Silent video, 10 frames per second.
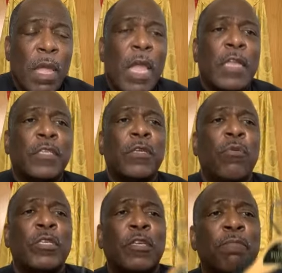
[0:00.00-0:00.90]
And
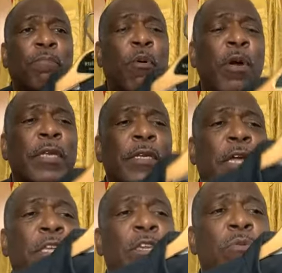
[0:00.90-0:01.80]
so it's important
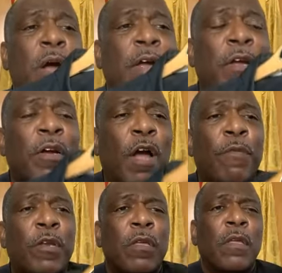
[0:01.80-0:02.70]
that you are
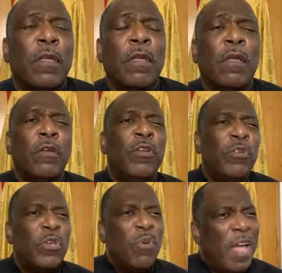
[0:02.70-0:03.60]
covered. Do
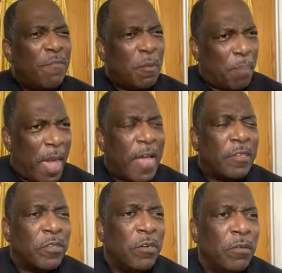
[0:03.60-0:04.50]
you have a
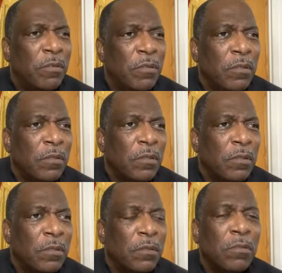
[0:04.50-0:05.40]
pastor?
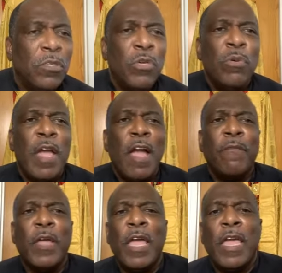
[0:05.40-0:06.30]
Do you
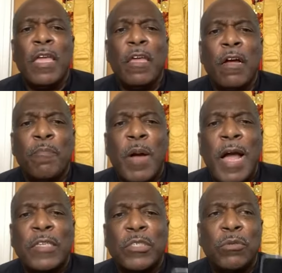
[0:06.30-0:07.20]
have a
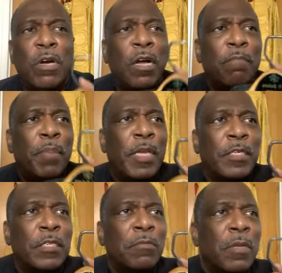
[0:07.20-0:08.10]
apostle, a
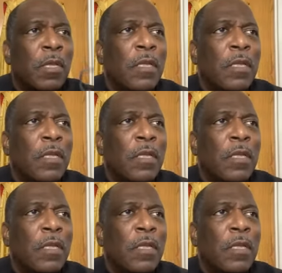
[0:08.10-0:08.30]
bishop?